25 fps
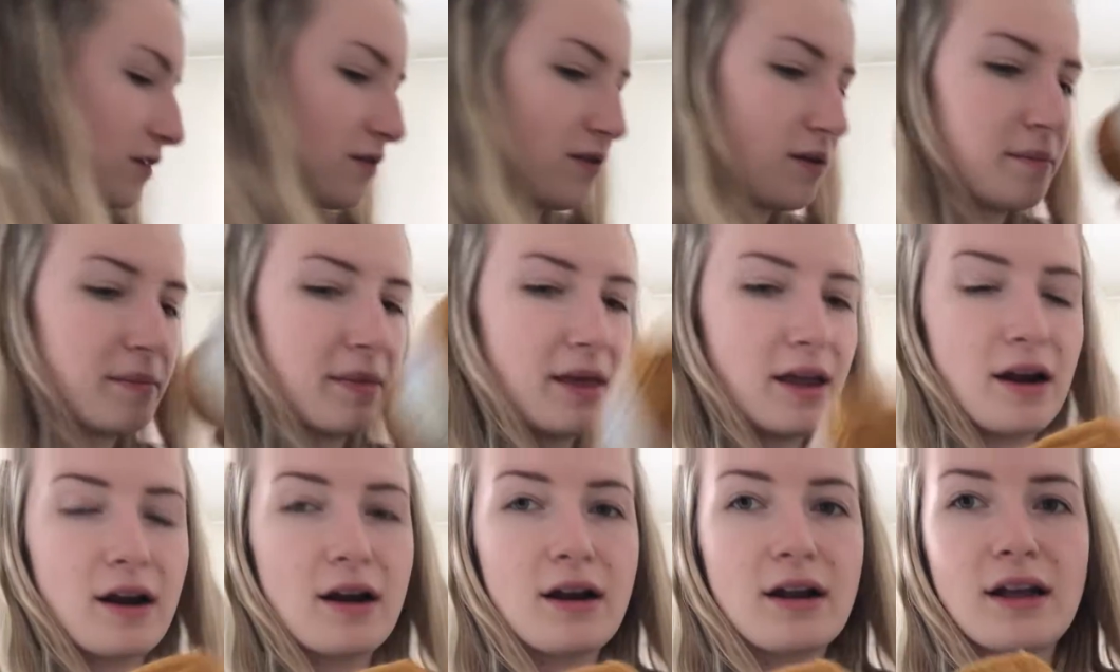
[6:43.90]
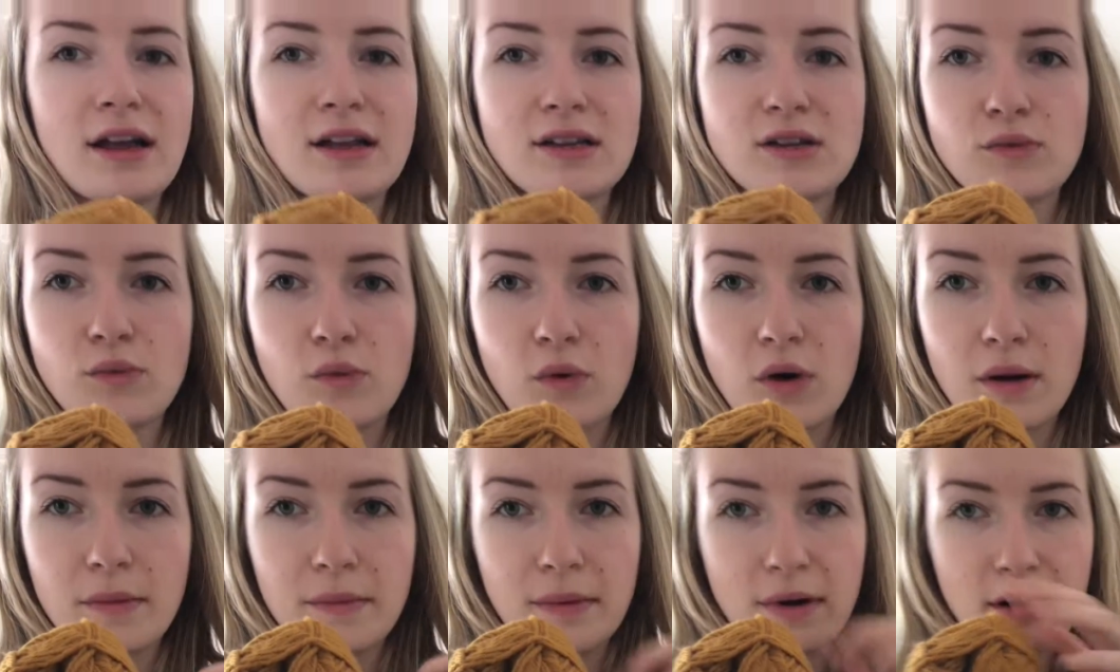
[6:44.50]
from there it gets
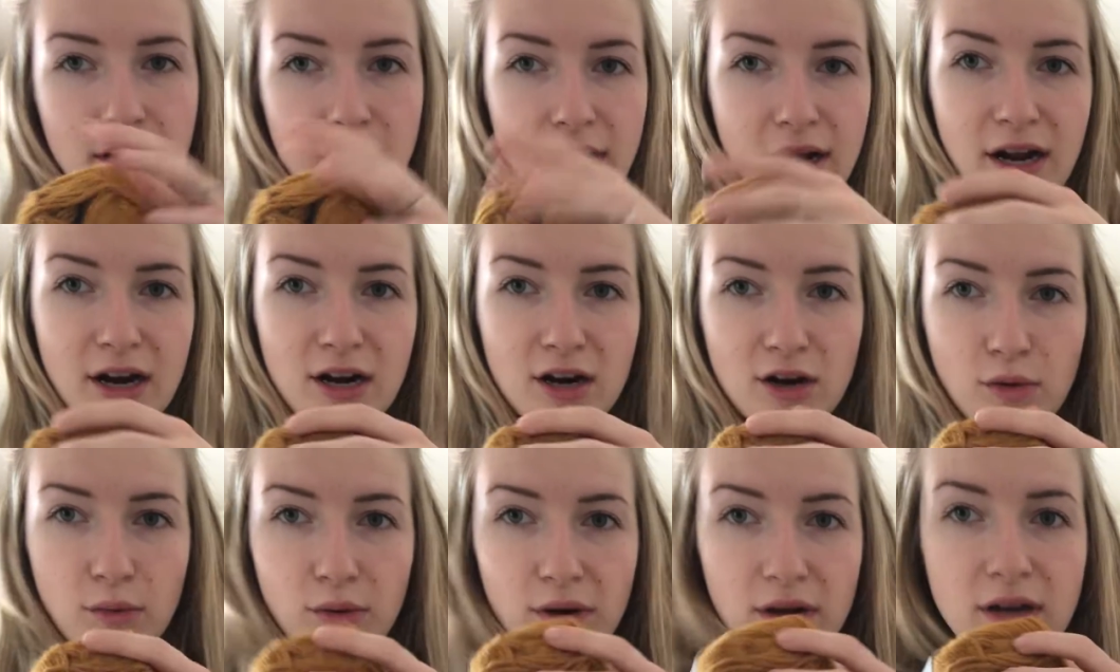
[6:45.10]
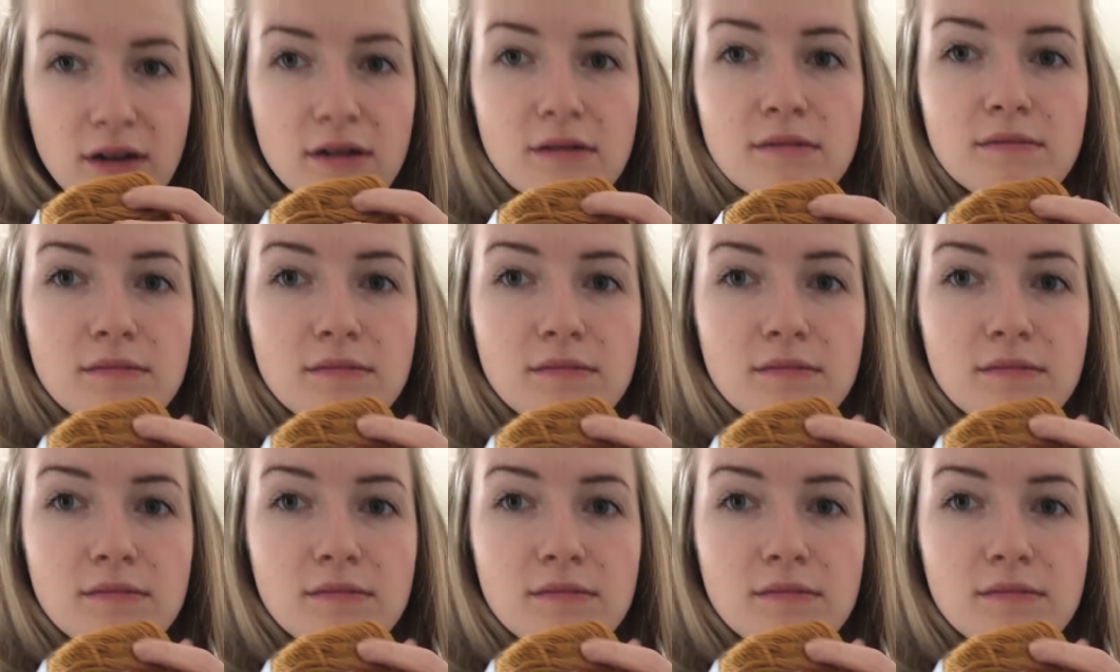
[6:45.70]
warmer, Arrowwood.